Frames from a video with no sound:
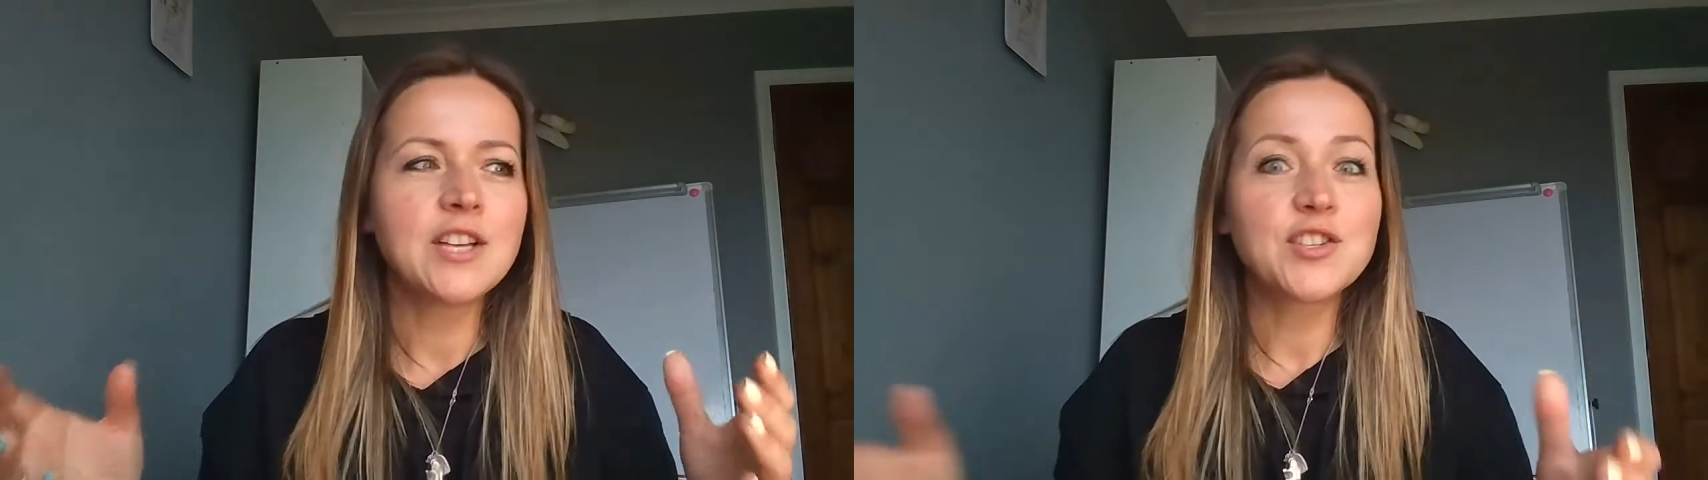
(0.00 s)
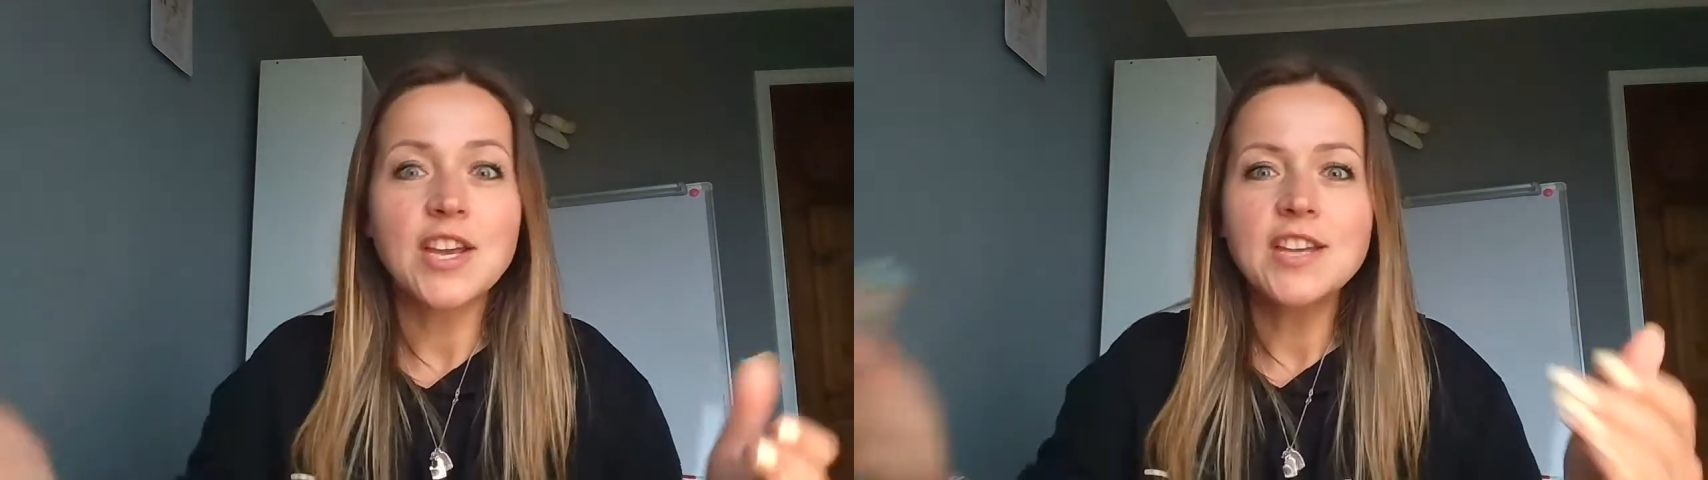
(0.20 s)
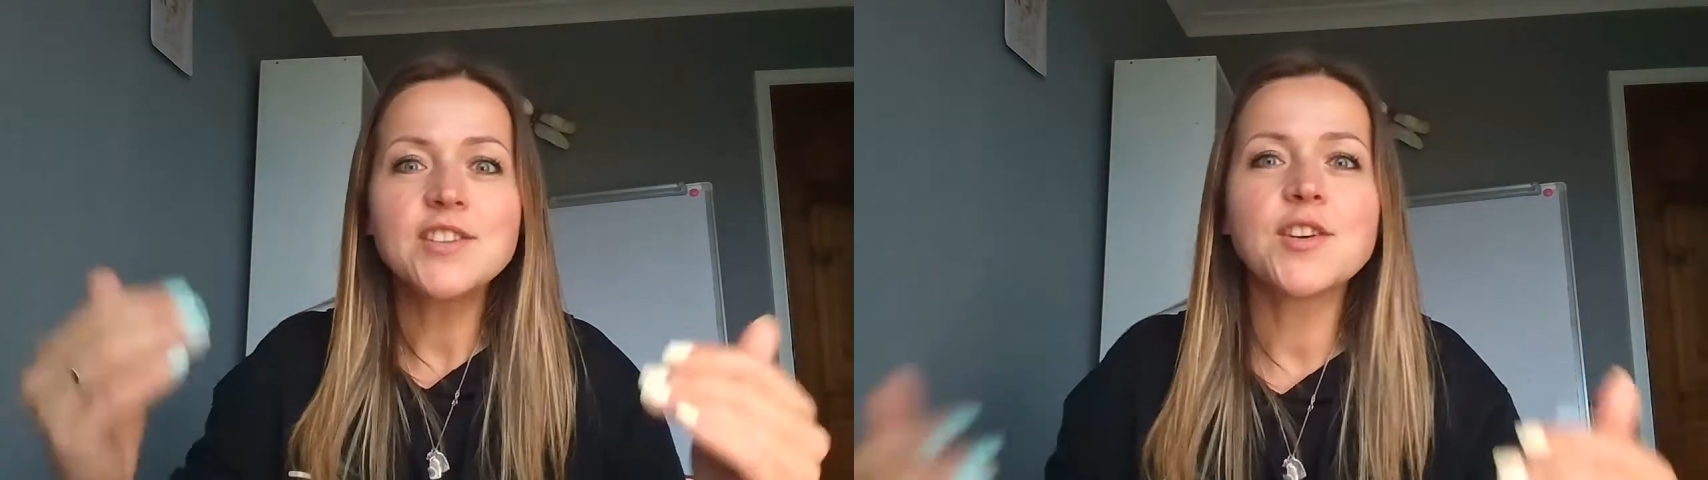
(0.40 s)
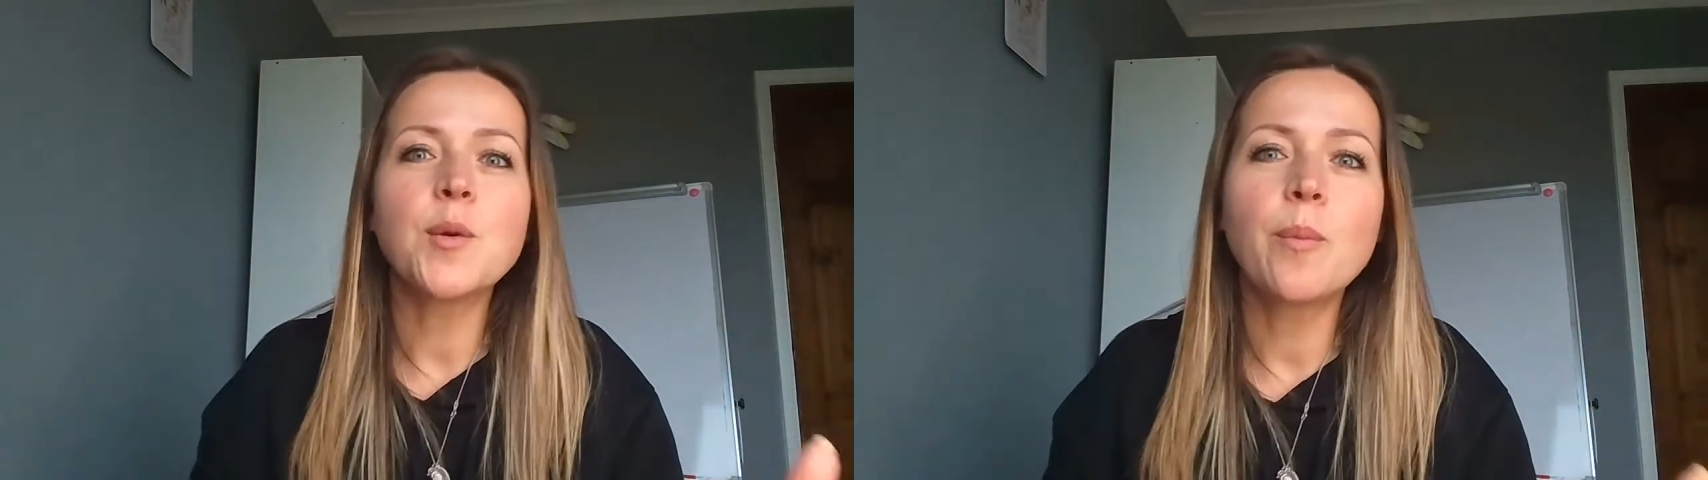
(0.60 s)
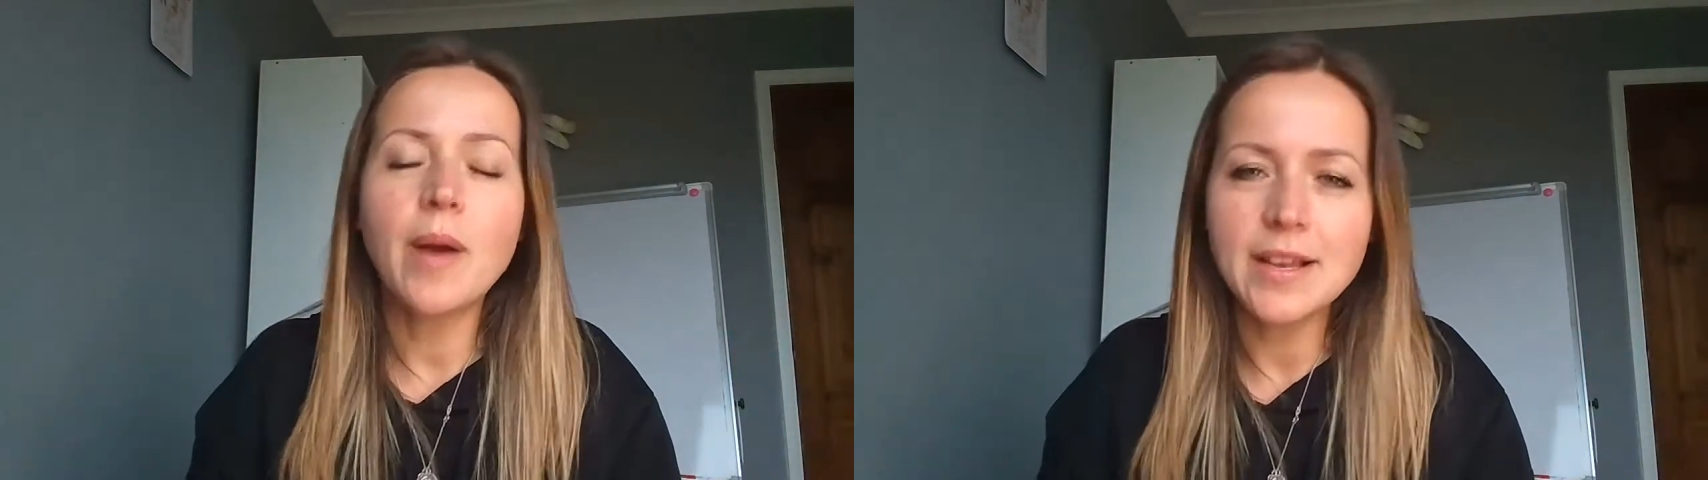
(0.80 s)
changing
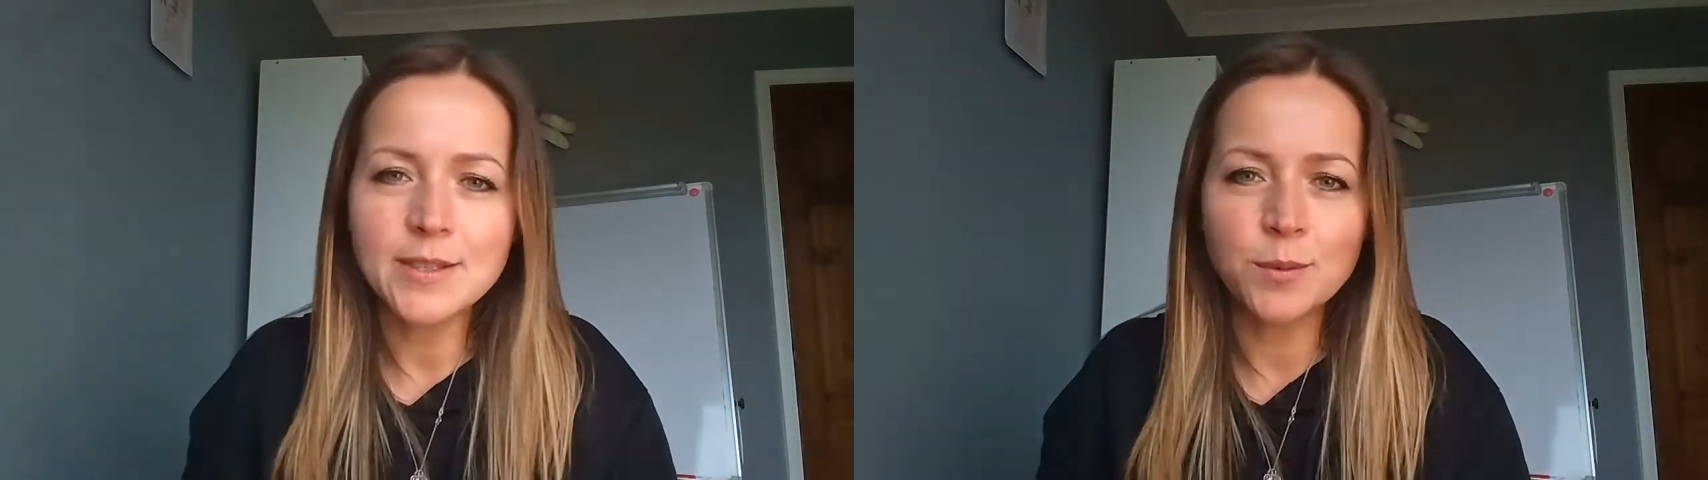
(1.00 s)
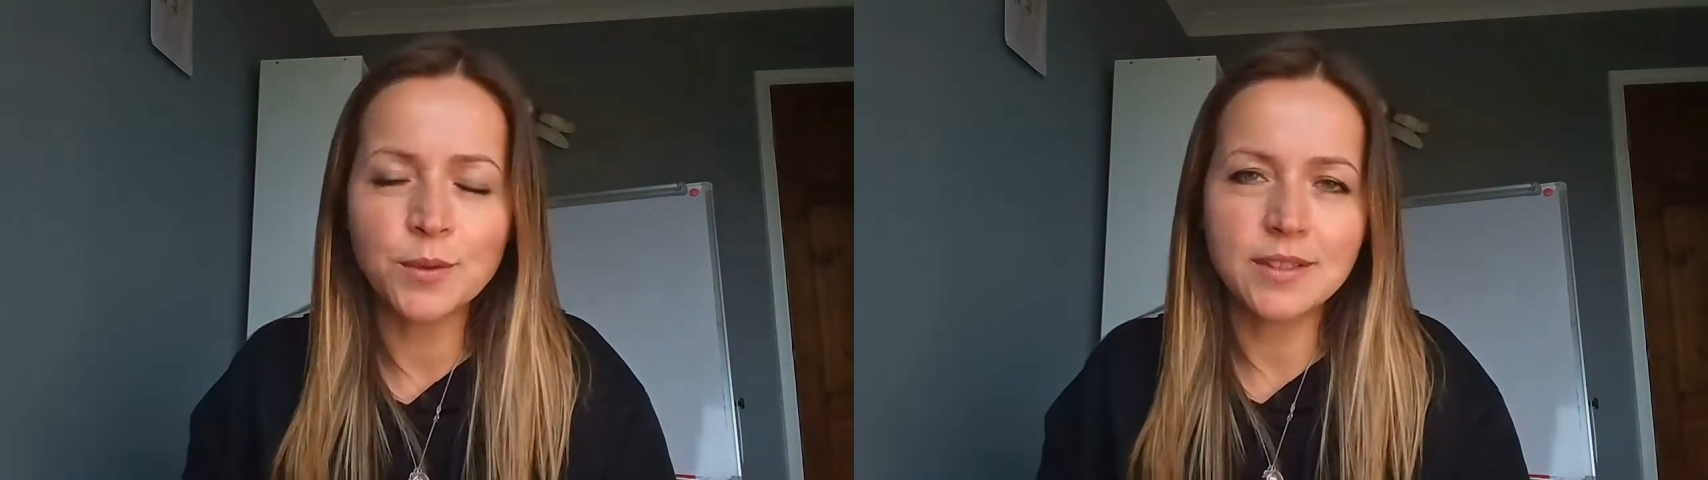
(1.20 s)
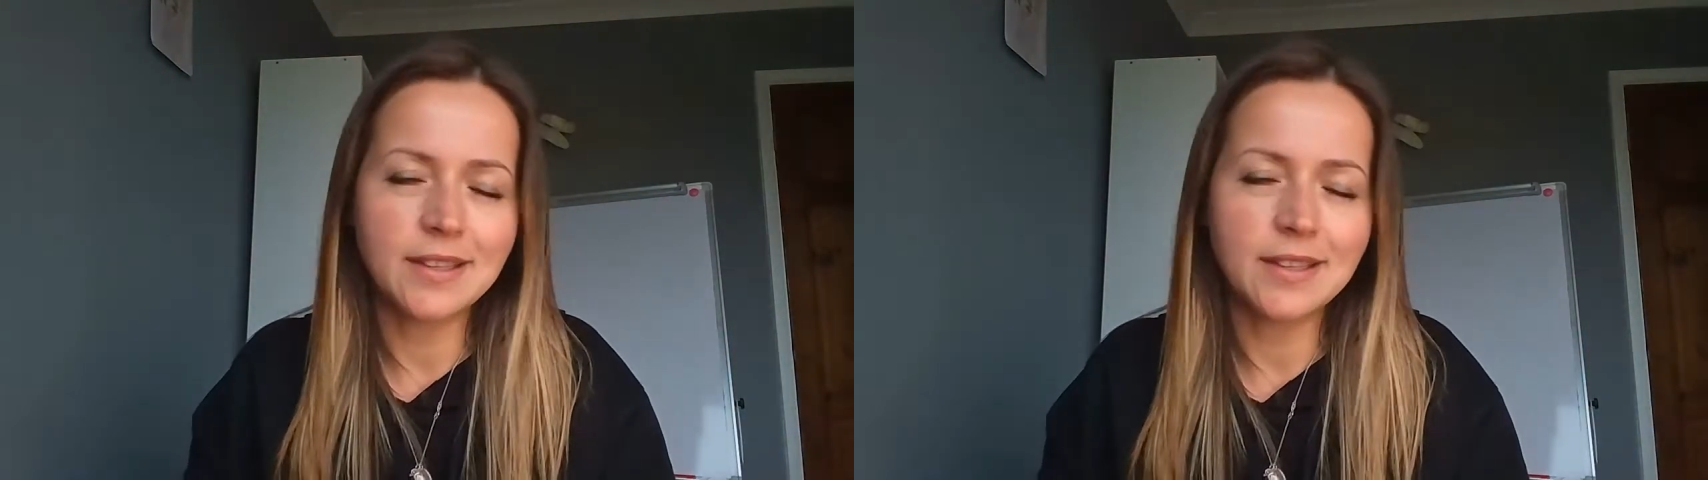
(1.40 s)
your password